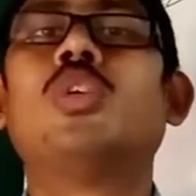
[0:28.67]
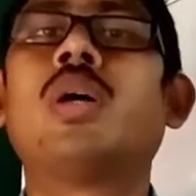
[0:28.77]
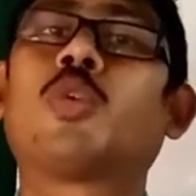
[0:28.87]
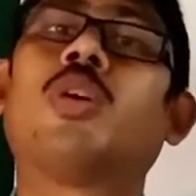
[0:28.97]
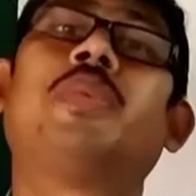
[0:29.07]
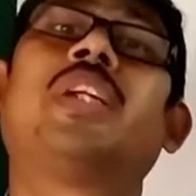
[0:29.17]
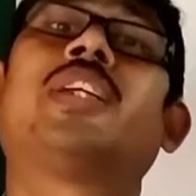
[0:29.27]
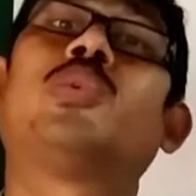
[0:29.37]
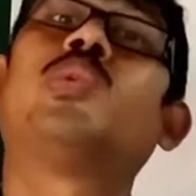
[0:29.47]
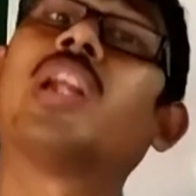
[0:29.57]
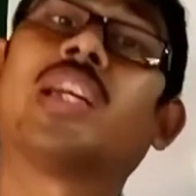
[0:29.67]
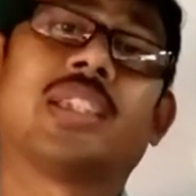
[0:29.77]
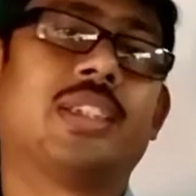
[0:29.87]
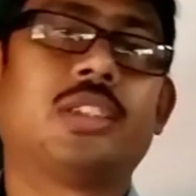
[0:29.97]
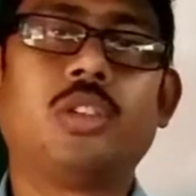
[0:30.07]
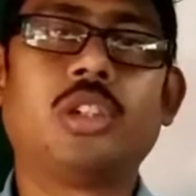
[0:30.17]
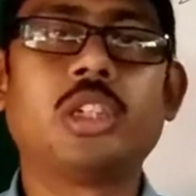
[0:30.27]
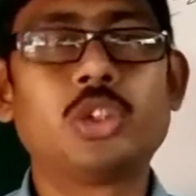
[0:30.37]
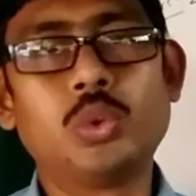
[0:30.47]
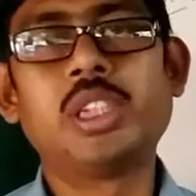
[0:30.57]
have completed two classes on the
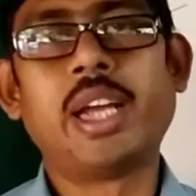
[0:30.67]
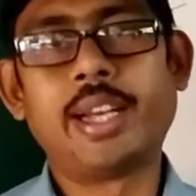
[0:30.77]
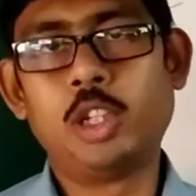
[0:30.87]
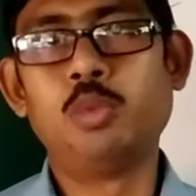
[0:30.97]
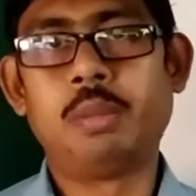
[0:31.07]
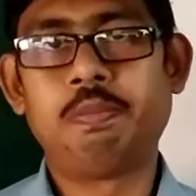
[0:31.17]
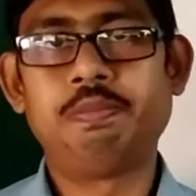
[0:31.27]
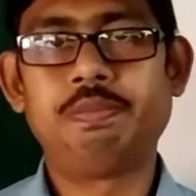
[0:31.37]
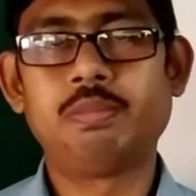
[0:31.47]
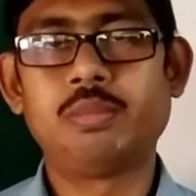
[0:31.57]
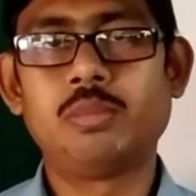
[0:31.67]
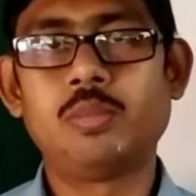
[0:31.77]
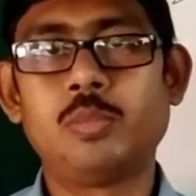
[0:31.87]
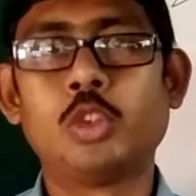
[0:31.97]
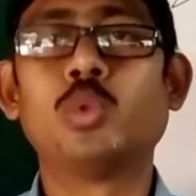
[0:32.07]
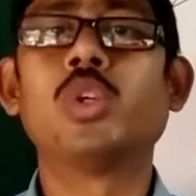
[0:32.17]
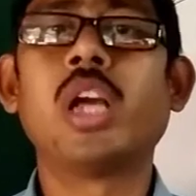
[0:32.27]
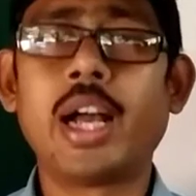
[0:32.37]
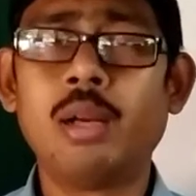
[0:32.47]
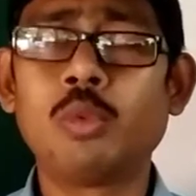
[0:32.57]
story. Thank you, ma'am. Today
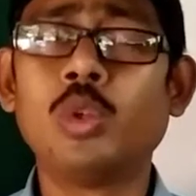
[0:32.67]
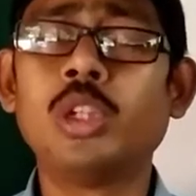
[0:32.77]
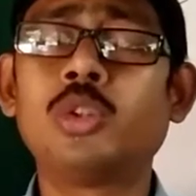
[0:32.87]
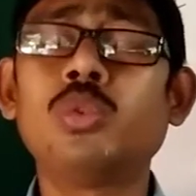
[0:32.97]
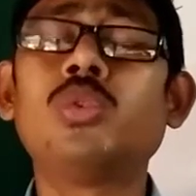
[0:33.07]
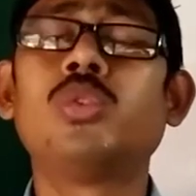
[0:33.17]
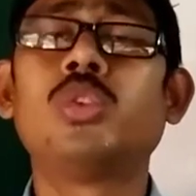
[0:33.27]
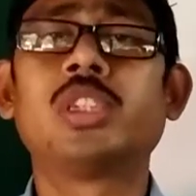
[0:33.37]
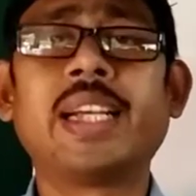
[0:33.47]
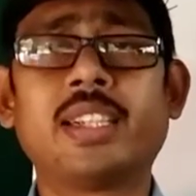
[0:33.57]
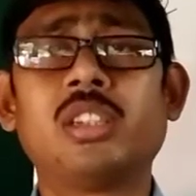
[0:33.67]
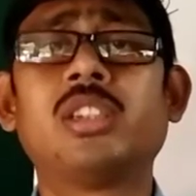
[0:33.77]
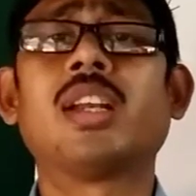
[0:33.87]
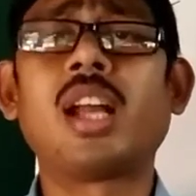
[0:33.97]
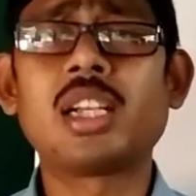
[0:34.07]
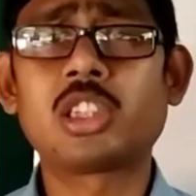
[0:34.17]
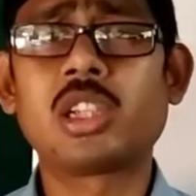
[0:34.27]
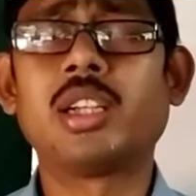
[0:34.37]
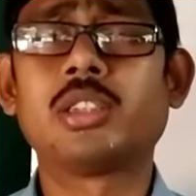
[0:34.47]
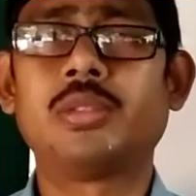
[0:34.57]
I am going to take the last
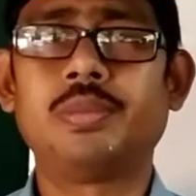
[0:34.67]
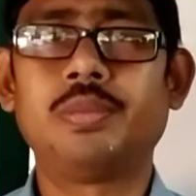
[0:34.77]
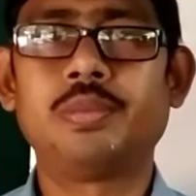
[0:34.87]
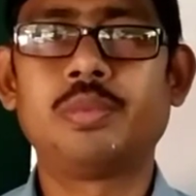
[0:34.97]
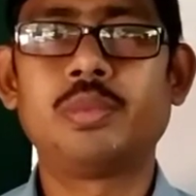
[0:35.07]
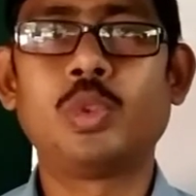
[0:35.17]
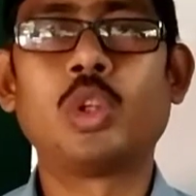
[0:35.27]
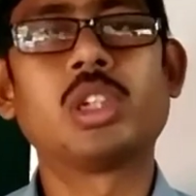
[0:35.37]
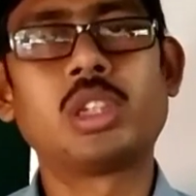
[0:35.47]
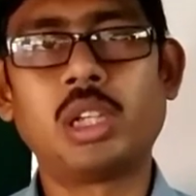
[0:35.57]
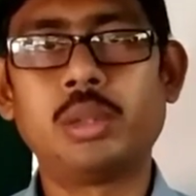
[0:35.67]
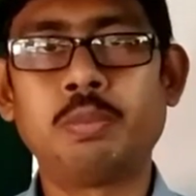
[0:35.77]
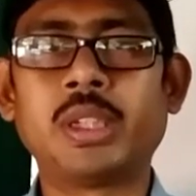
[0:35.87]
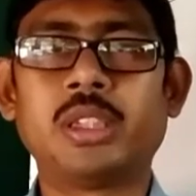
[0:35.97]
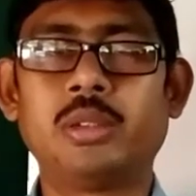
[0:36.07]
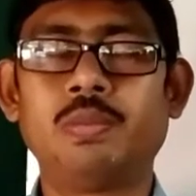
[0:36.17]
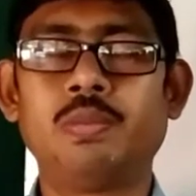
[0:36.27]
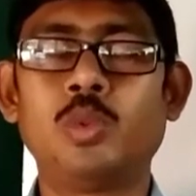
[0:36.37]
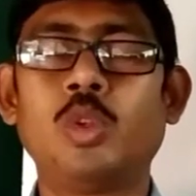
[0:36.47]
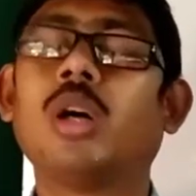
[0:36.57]
class or the third part
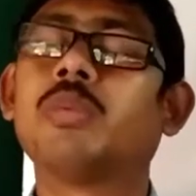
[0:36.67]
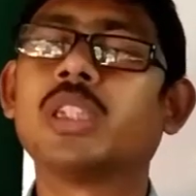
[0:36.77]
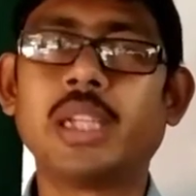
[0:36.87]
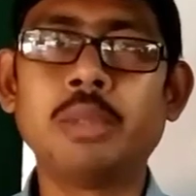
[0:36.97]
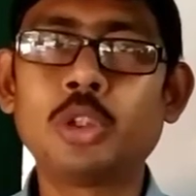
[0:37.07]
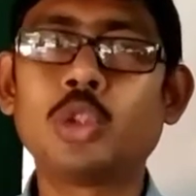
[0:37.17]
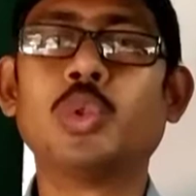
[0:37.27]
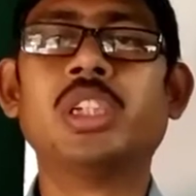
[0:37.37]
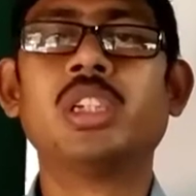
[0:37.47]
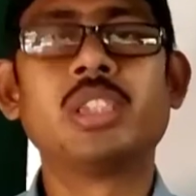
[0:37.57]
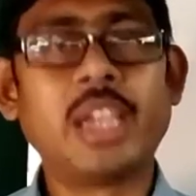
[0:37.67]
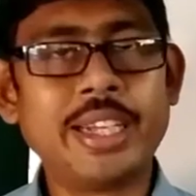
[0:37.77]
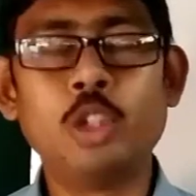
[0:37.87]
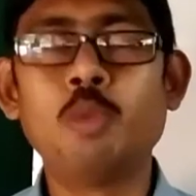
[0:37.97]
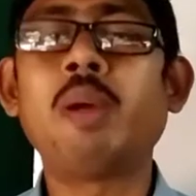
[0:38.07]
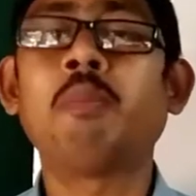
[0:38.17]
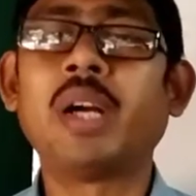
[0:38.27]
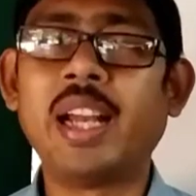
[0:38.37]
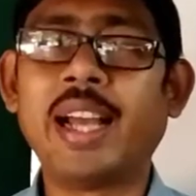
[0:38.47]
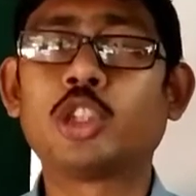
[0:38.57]
of the same story. Thank you, ma'am, by
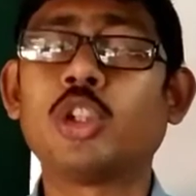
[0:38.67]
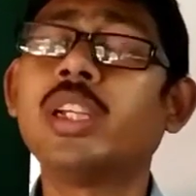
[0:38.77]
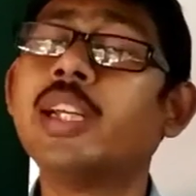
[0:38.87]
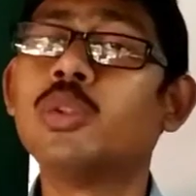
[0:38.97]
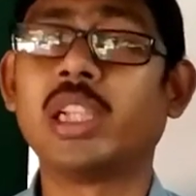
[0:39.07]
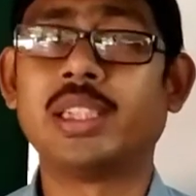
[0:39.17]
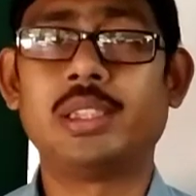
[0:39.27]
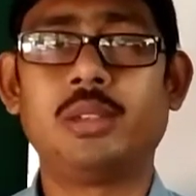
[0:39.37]
Langston Hughes.